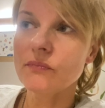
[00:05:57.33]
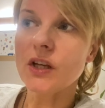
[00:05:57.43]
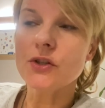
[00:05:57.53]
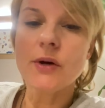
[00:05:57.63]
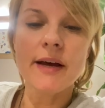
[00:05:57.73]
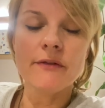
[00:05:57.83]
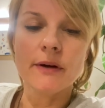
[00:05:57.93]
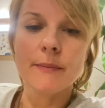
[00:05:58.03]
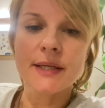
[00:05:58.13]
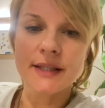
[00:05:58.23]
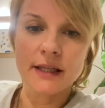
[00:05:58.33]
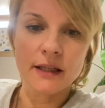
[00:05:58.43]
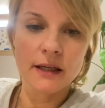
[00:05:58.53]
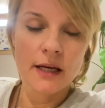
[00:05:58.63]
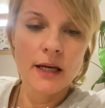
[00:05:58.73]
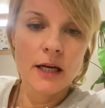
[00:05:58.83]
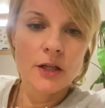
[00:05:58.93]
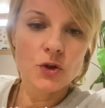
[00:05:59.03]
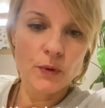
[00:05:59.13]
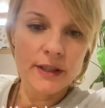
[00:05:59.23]
to have a missing
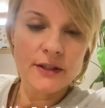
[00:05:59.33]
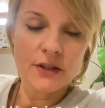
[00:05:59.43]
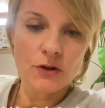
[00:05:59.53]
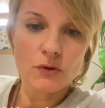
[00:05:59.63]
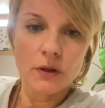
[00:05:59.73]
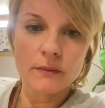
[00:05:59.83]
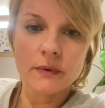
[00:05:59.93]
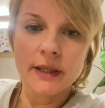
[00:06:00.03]
twin syndrome,